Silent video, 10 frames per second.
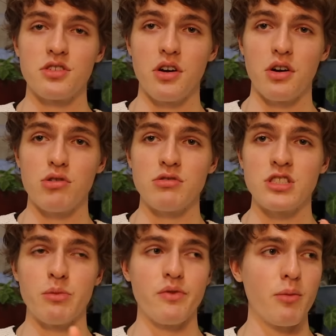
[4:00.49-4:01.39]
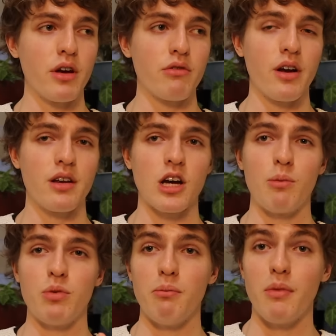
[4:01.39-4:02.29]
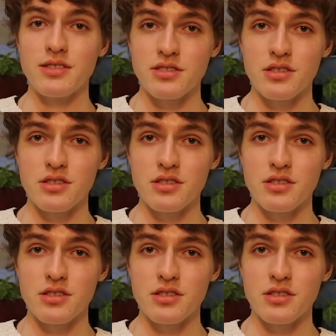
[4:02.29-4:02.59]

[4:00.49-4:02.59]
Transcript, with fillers: ago, some of them I read a couple of months